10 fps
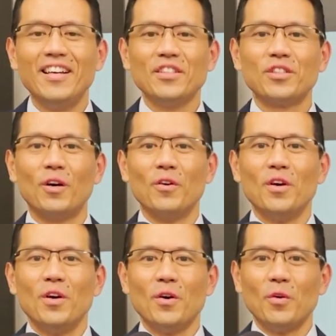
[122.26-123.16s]
So,
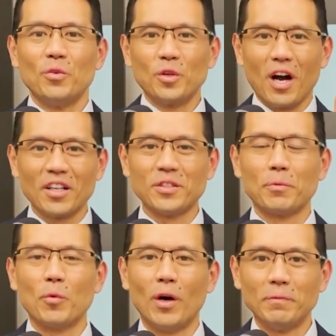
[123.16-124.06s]
root cause
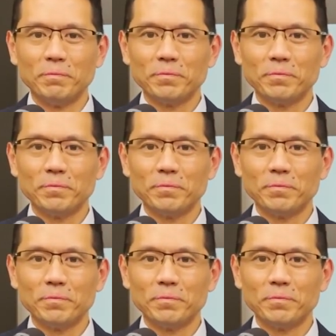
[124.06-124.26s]
number 1,